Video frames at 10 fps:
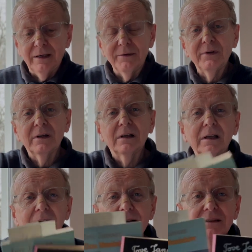I
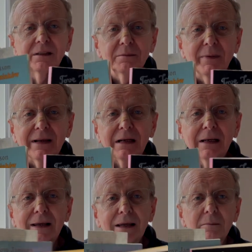realized that my
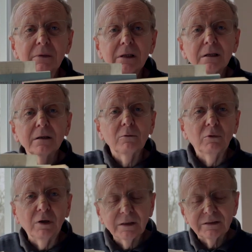claim
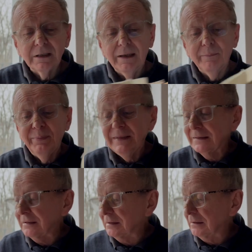was a
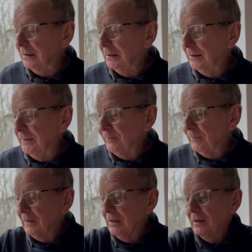bit
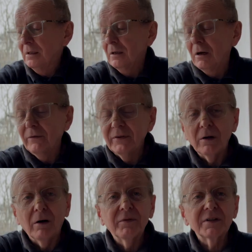of
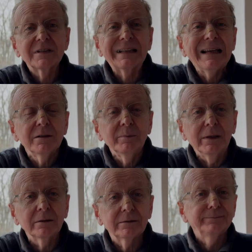an
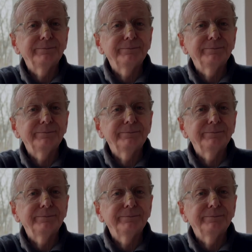overstatement.